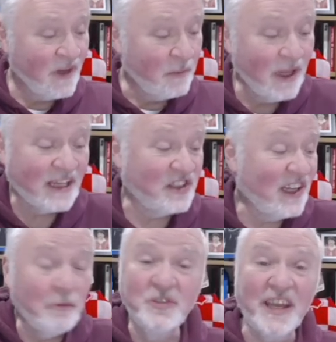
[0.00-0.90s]
But like I
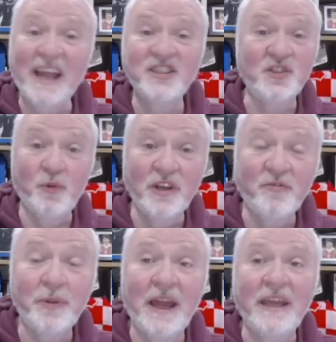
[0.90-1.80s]
said, it was against the run
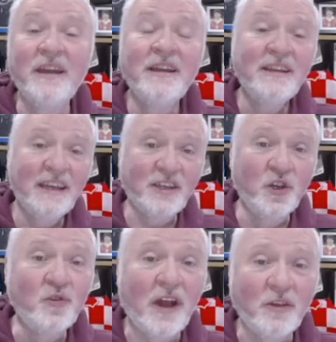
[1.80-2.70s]
of play.
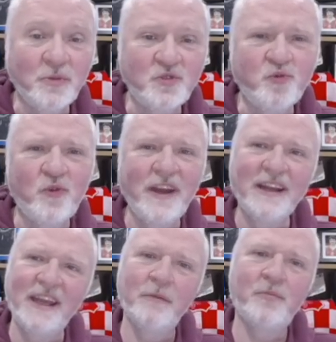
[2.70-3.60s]
Kural was
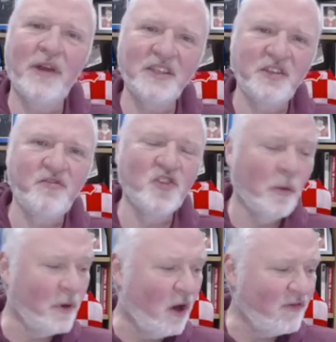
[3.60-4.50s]
really impressive,
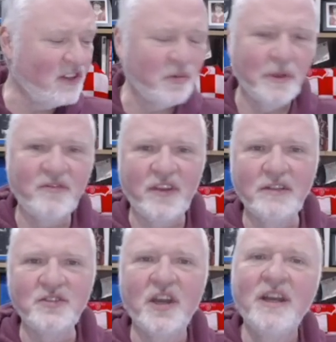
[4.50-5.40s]
dropping off into
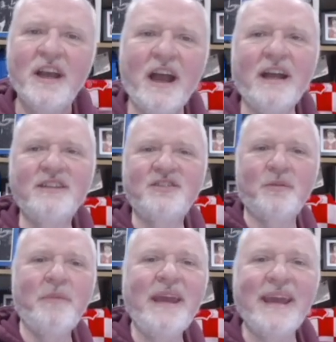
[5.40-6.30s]
midfield and
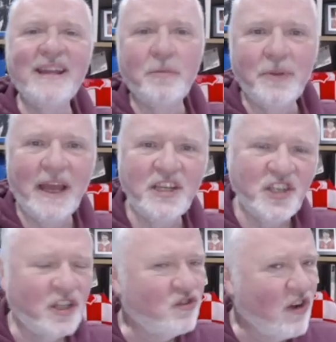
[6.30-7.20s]
making the play.
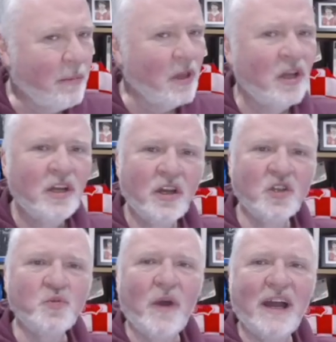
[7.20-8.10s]
She could dribble
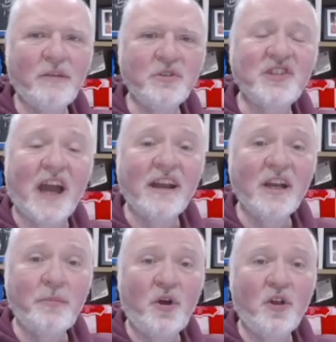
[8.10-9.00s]
as well and was carrying
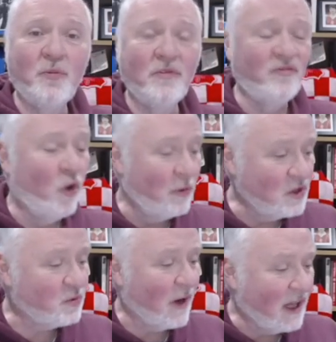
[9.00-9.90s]
the ball
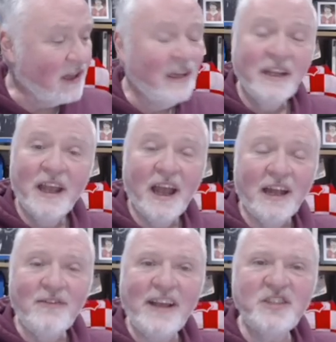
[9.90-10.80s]
forwards well.
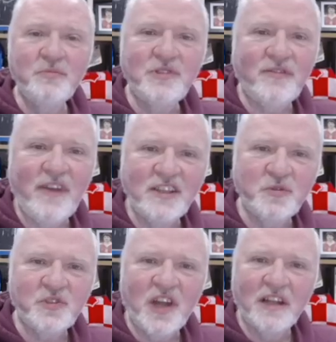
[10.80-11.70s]
And Wrexham's defence
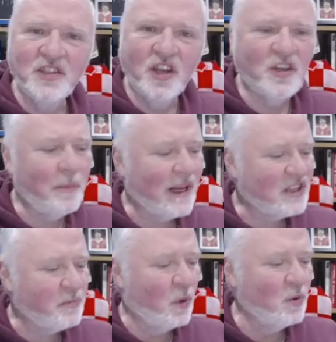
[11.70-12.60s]
was starting to look a bit
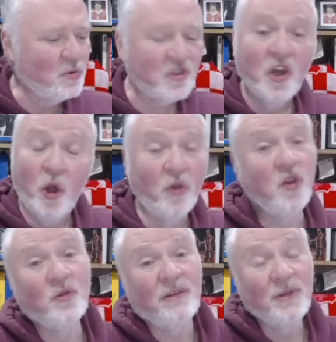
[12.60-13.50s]
exposed,
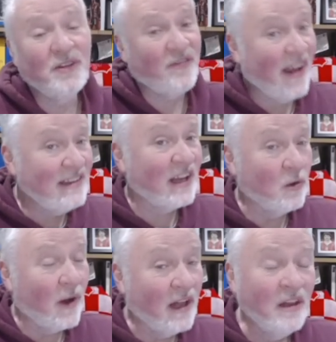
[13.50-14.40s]
although they were
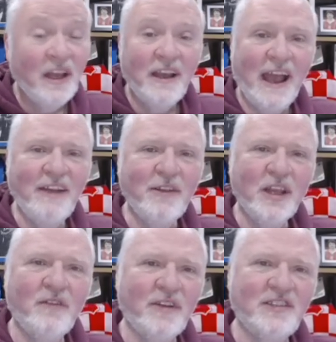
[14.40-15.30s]
defending well. Erin
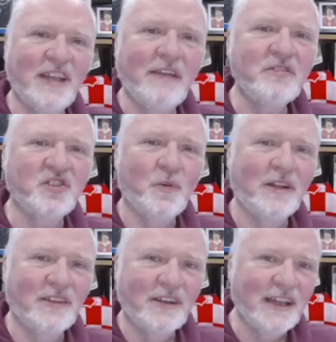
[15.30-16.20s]
Lovett did ever so
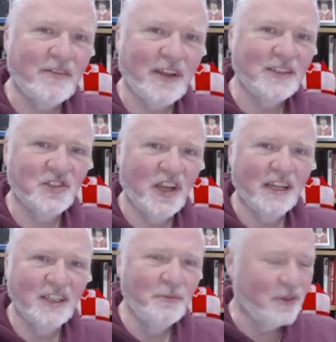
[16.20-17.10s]
well down the left-hand
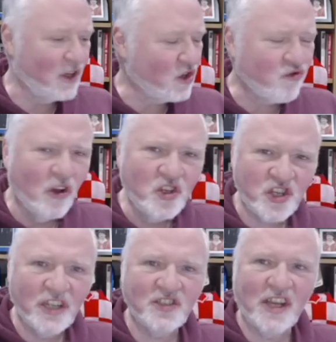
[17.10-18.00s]
side, a number of
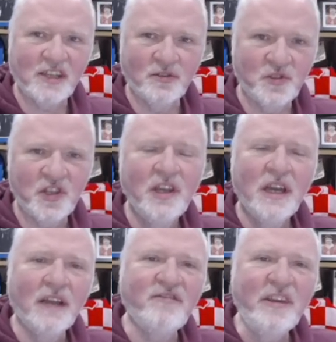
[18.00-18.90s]
crunching tackles,
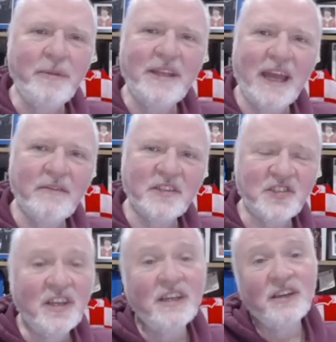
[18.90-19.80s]
and Phoebe
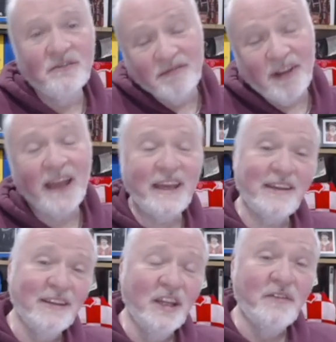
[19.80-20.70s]
Davis,
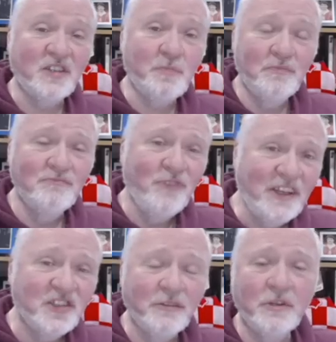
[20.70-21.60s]
like Lovett,
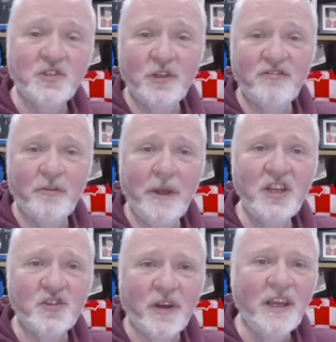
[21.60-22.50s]
recently returned from
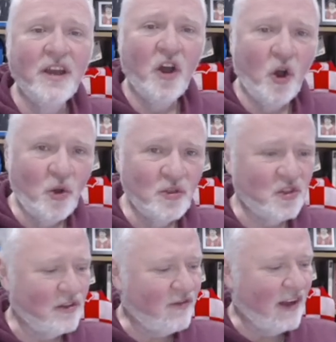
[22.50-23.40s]
injury,
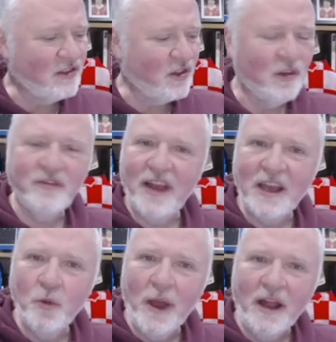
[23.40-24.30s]
also defended her
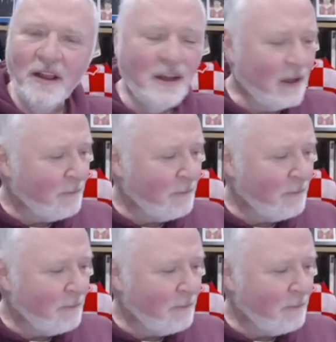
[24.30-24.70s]
flank well.